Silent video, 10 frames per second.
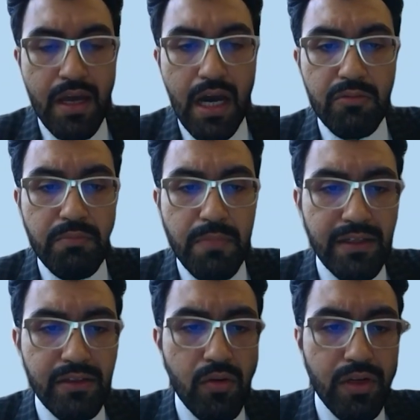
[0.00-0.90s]
Our main
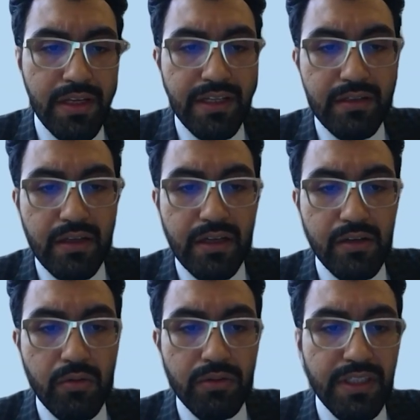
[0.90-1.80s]
goal
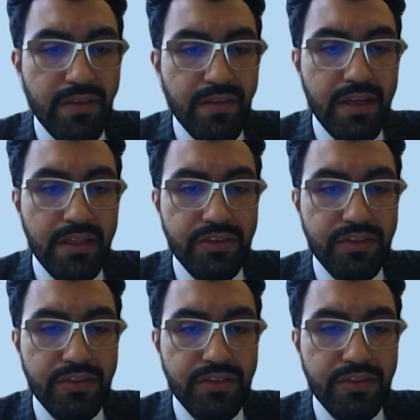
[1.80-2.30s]
in the